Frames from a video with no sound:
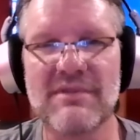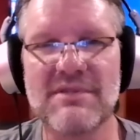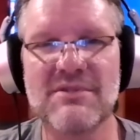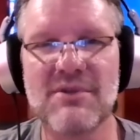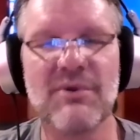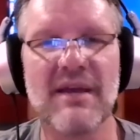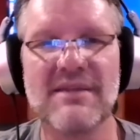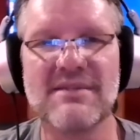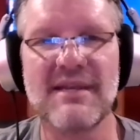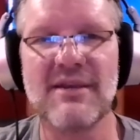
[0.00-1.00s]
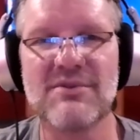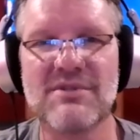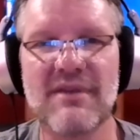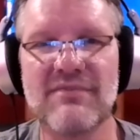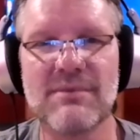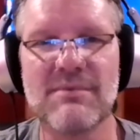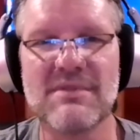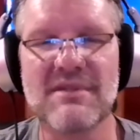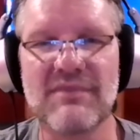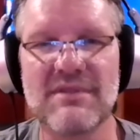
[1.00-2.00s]
It's so nice to hear some of the
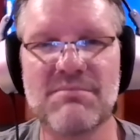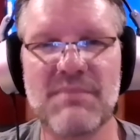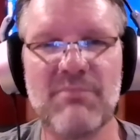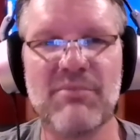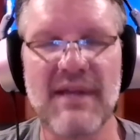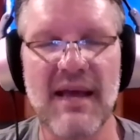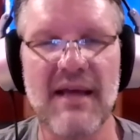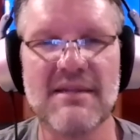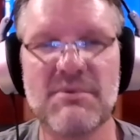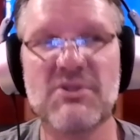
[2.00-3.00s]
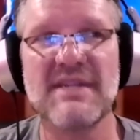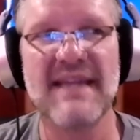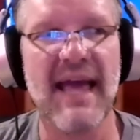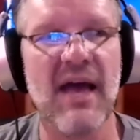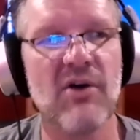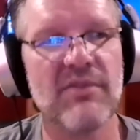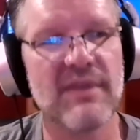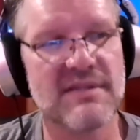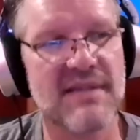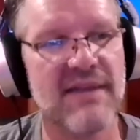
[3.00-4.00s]
stuff that's being put out, especially now that
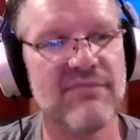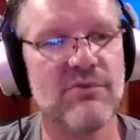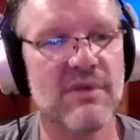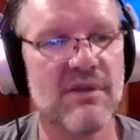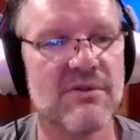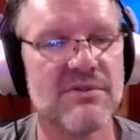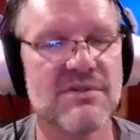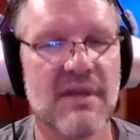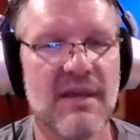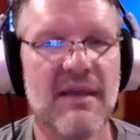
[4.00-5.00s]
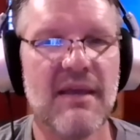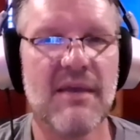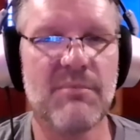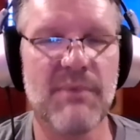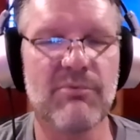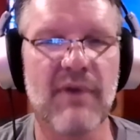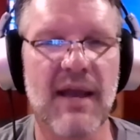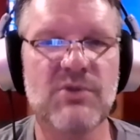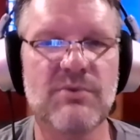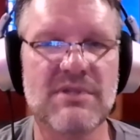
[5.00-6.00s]
it's had a few years and people are
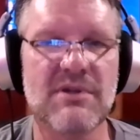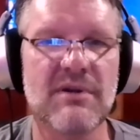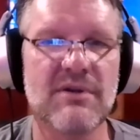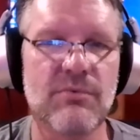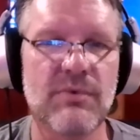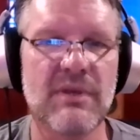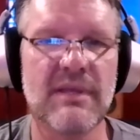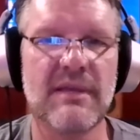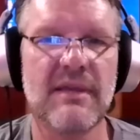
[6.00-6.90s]
actually starting to really